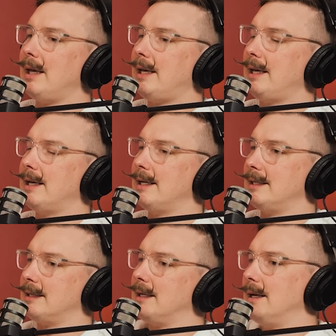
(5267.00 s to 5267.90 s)
he
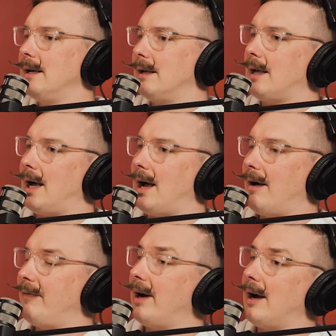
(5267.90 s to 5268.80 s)
is
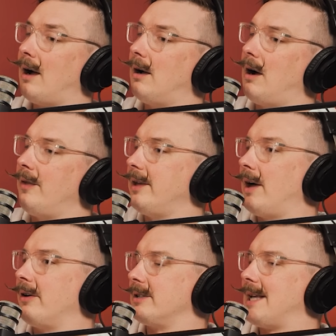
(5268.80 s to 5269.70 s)
very on the
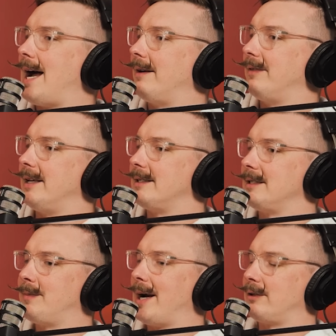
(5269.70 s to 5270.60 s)
other side of
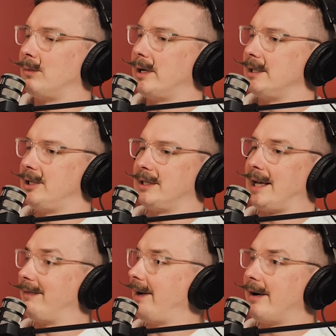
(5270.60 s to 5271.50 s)
this spectrum where he's just
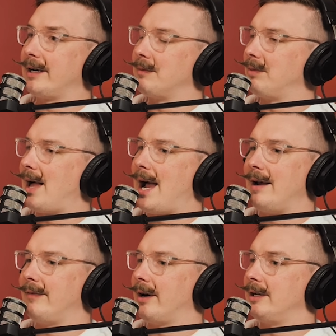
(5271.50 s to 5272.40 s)
like very
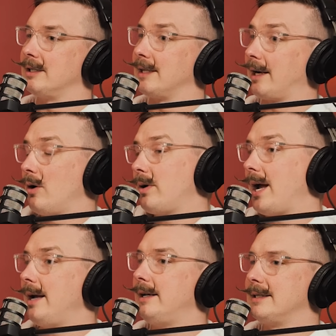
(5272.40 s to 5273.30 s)
compliant, very just like,
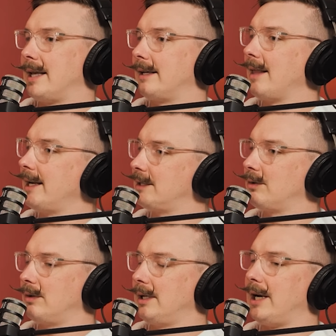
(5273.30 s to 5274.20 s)
okay. And he's like, likes
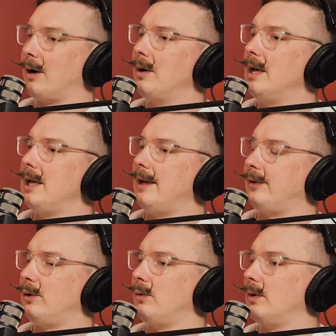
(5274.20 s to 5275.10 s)
to,
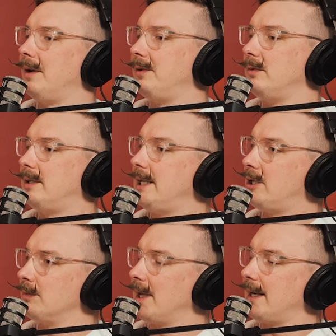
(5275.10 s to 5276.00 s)
if you
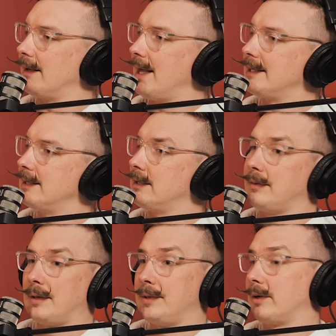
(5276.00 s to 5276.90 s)
teach him like a lesson,
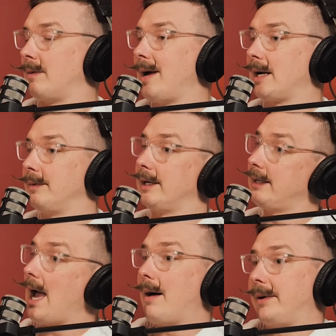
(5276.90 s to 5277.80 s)
sometimes he'll come back and be
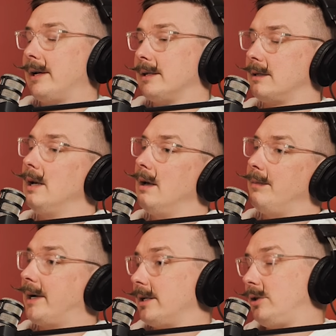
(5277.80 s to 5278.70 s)
like, yeah, because
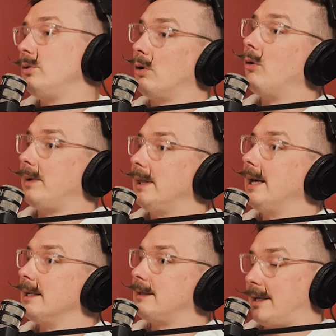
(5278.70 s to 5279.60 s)
you told me
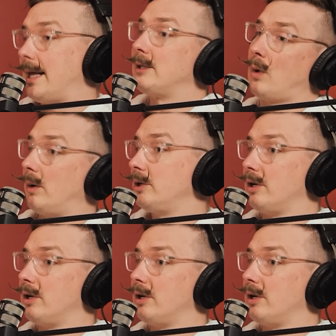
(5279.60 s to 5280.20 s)
this and that's why we